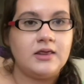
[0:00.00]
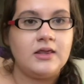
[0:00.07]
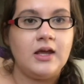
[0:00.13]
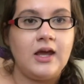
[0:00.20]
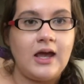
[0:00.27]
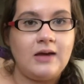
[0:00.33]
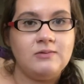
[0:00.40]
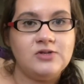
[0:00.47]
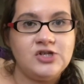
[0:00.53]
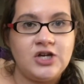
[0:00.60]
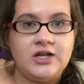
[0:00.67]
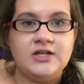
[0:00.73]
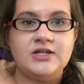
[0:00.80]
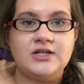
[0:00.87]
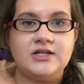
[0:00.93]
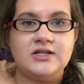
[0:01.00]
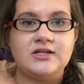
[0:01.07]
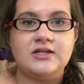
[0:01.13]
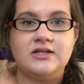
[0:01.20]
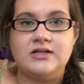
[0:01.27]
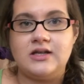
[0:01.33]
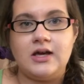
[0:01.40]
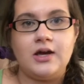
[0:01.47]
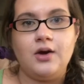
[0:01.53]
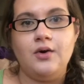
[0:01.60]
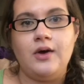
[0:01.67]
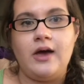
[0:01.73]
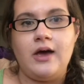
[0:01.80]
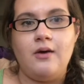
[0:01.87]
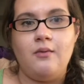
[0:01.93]
the game changes. It's like,
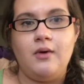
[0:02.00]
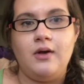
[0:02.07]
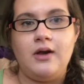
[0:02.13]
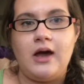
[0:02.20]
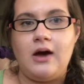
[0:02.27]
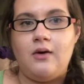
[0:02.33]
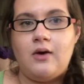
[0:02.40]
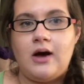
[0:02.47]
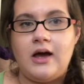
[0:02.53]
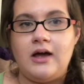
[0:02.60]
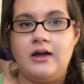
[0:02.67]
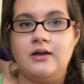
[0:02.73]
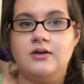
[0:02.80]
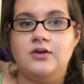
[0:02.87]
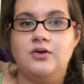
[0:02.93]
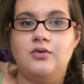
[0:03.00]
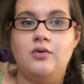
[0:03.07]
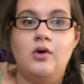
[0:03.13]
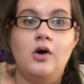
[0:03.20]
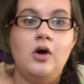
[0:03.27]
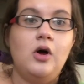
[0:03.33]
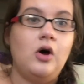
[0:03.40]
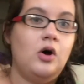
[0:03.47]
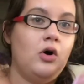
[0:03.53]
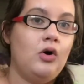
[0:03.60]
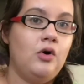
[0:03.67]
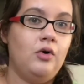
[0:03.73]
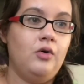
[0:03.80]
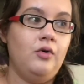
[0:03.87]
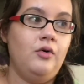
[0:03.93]
okay, well now I can do a
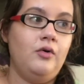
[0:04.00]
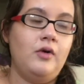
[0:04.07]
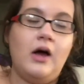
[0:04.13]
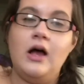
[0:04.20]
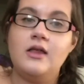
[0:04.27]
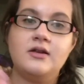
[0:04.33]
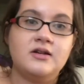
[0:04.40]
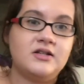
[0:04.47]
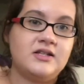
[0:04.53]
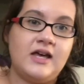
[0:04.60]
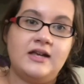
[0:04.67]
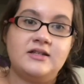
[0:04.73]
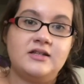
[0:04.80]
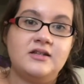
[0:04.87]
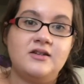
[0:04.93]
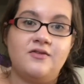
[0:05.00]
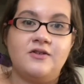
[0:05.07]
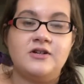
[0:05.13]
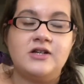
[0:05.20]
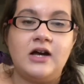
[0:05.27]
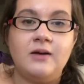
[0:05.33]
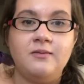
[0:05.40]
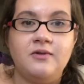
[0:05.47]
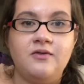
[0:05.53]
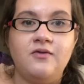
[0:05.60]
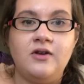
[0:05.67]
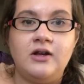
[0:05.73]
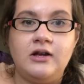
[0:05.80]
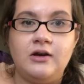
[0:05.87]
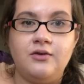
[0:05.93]
whole other sets and different types of
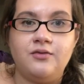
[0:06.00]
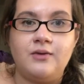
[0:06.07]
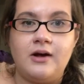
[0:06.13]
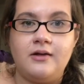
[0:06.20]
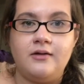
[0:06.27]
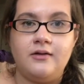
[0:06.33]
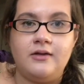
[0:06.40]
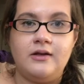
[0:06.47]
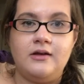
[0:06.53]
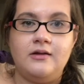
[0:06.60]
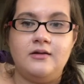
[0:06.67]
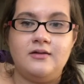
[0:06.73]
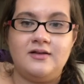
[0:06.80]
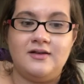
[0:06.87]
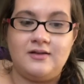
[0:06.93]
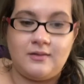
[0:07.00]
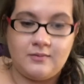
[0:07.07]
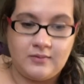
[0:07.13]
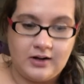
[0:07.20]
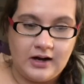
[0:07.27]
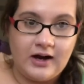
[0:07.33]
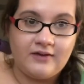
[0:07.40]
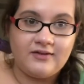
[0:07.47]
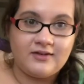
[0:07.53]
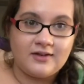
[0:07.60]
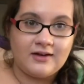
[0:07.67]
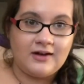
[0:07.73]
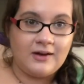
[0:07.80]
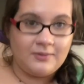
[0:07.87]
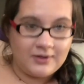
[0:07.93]
videos rather than since I'm
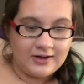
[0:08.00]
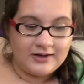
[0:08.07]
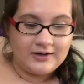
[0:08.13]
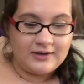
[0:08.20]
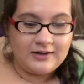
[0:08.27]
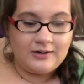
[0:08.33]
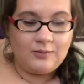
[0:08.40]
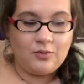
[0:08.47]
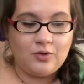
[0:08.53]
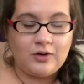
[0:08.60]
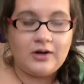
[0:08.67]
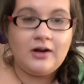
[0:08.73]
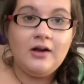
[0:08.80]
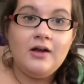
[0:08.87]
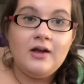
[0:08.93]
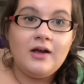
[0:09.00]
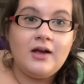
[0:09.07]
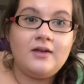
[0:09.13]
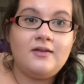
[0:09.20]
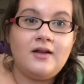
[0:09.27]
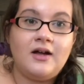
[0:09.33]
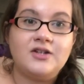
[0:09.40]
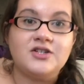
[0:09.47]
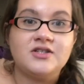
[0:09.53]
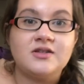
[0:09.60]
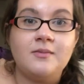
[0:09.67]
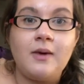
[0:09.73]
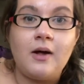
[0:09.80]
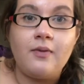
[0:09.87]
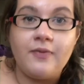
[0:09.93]
obviously not pregnant anymore, it's not just
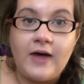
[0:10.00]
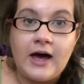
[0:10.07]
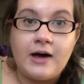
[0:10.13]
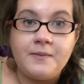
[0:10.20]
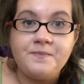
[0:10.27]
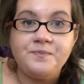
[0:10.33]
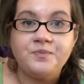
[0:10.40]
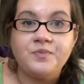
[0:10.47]
about that.